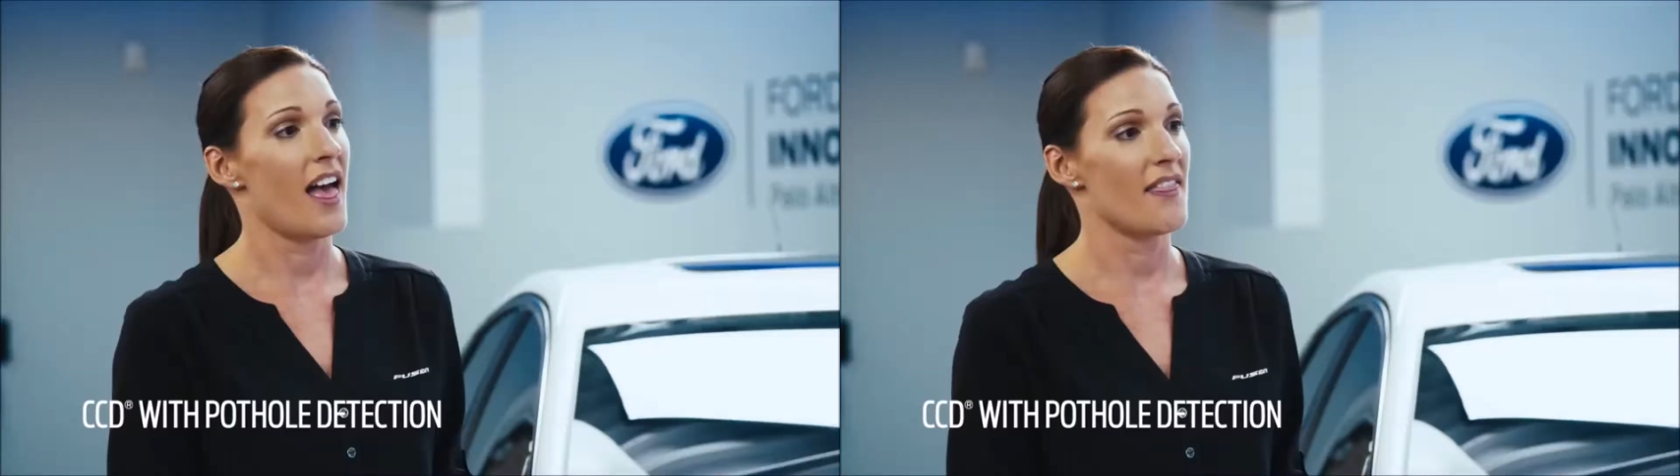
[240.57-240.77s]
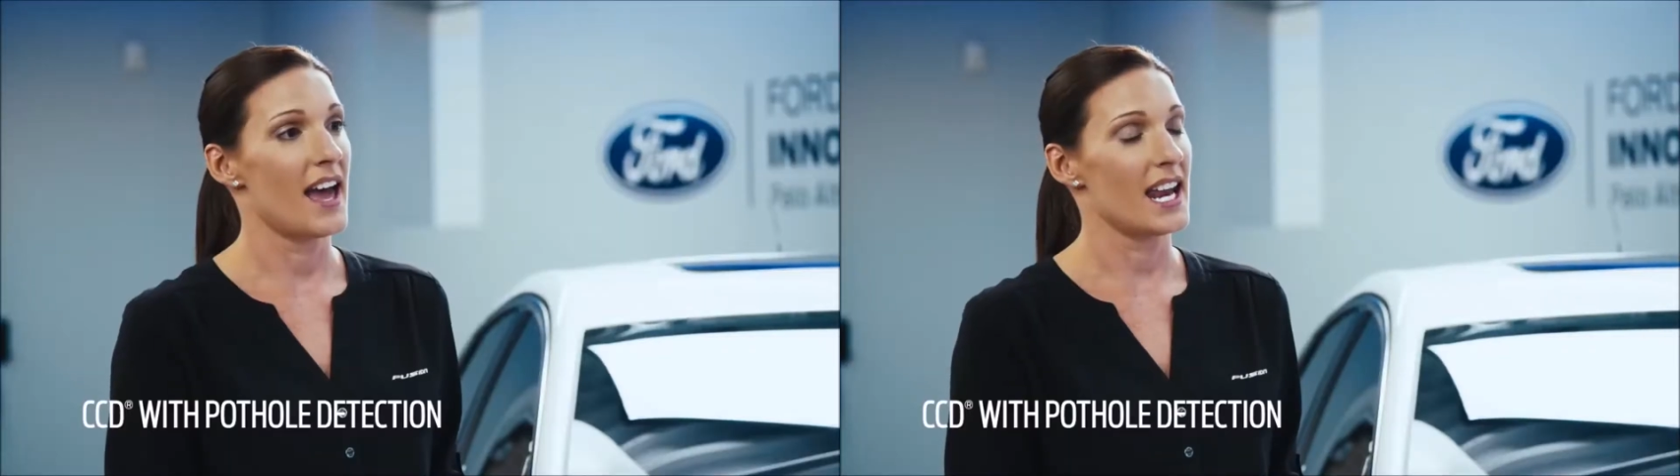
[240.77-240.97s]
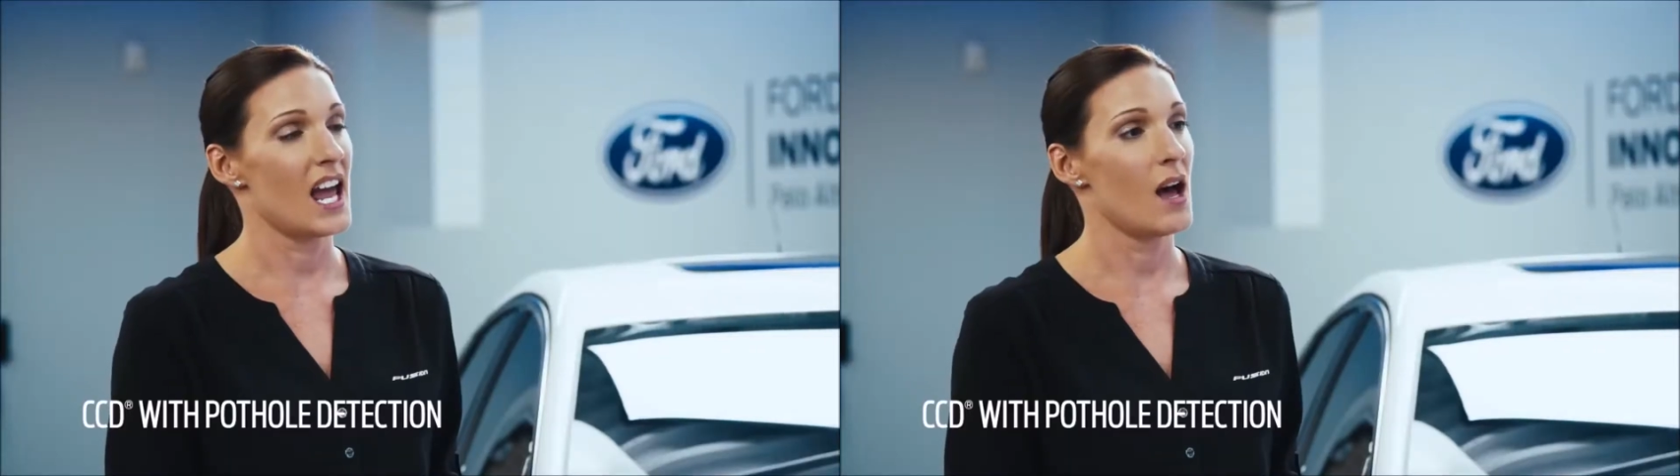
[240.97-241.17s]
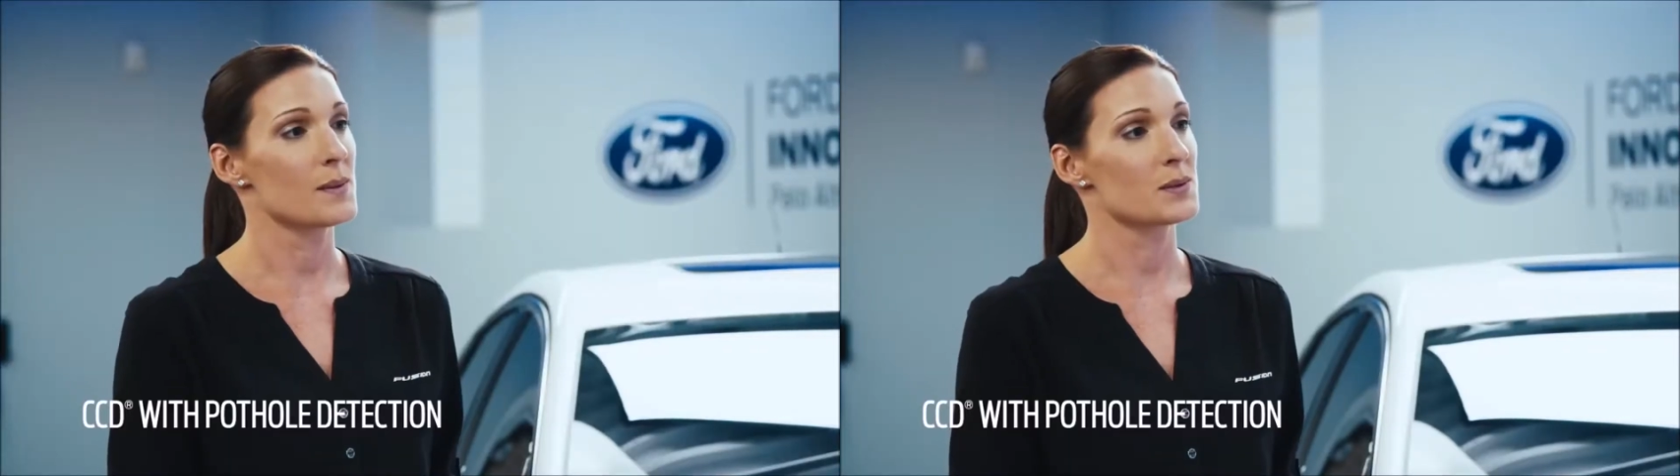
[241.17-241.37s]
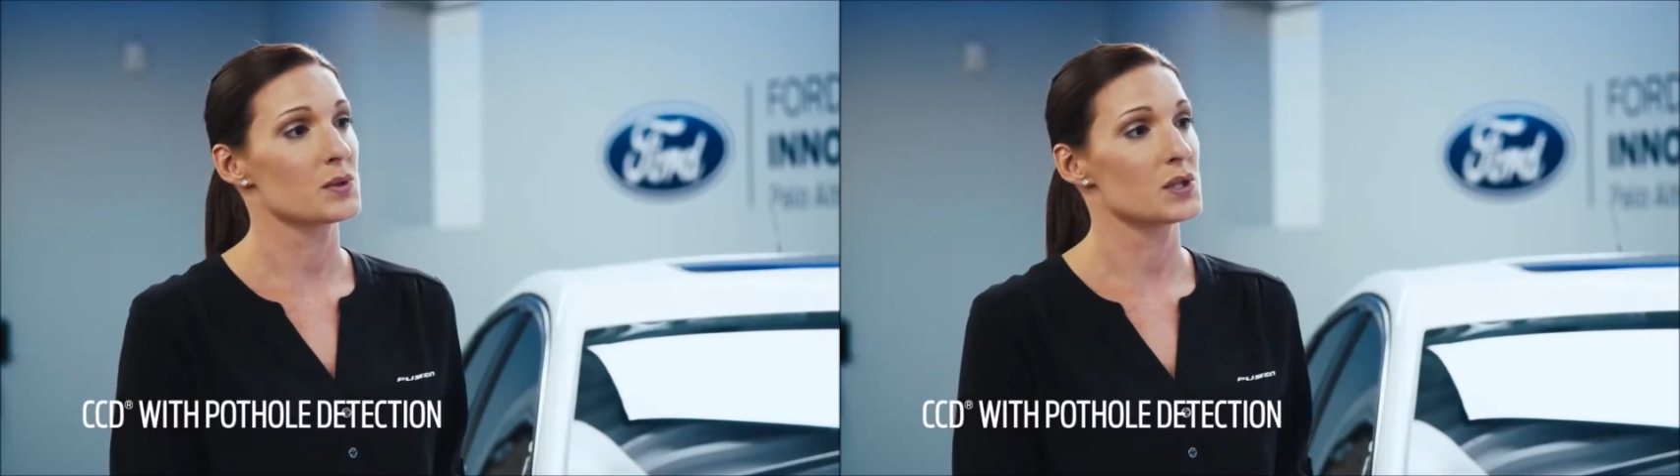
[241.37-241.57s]
and that
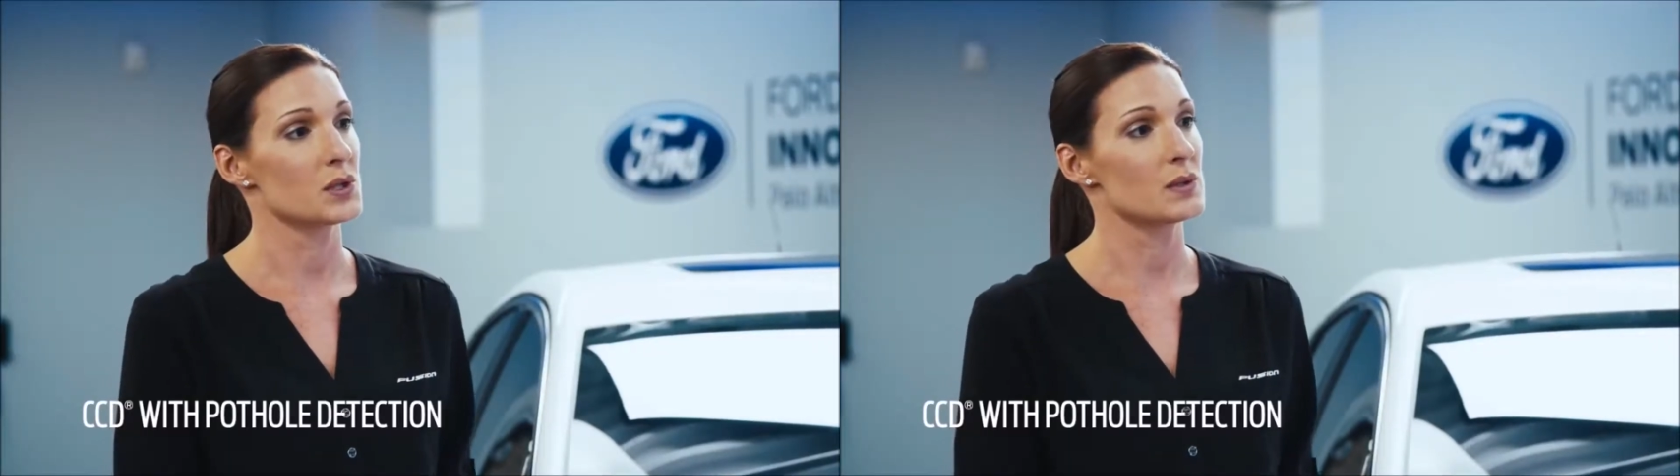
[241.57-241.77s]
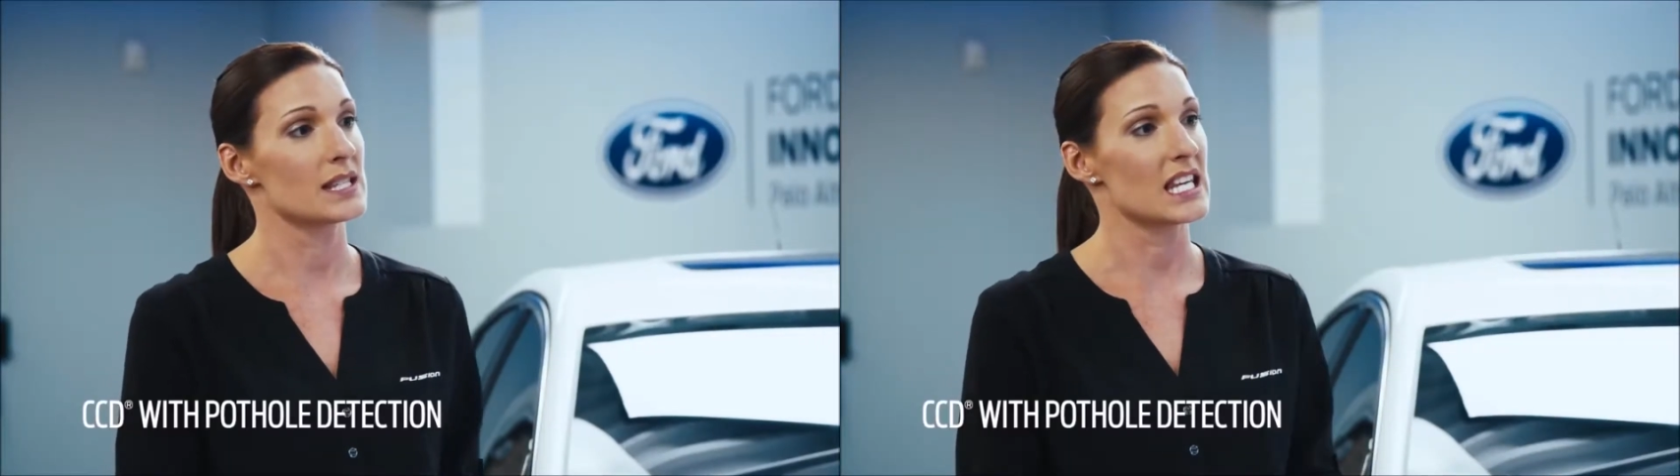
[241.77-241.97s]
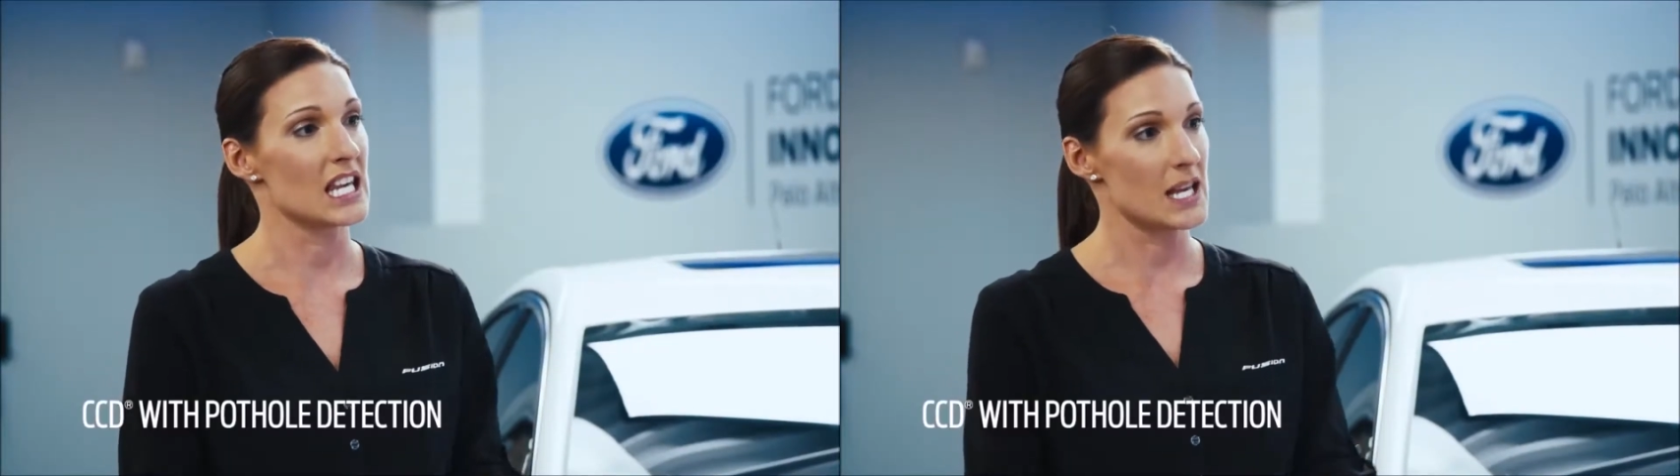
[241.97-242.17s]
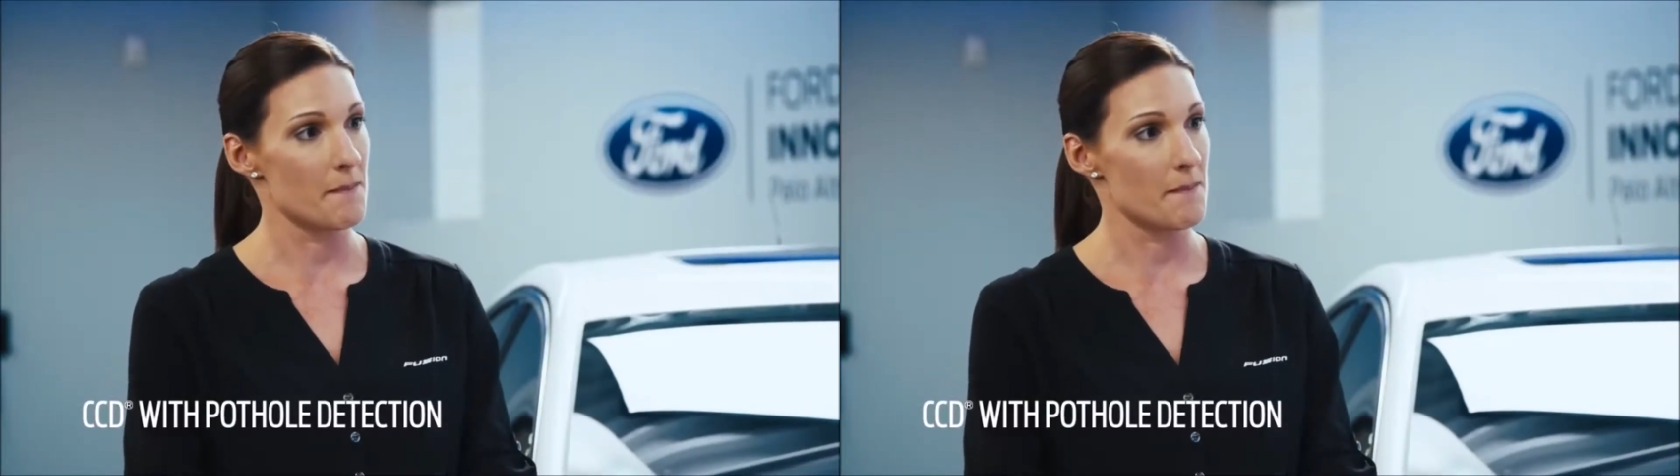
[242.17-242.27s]
helps reduce the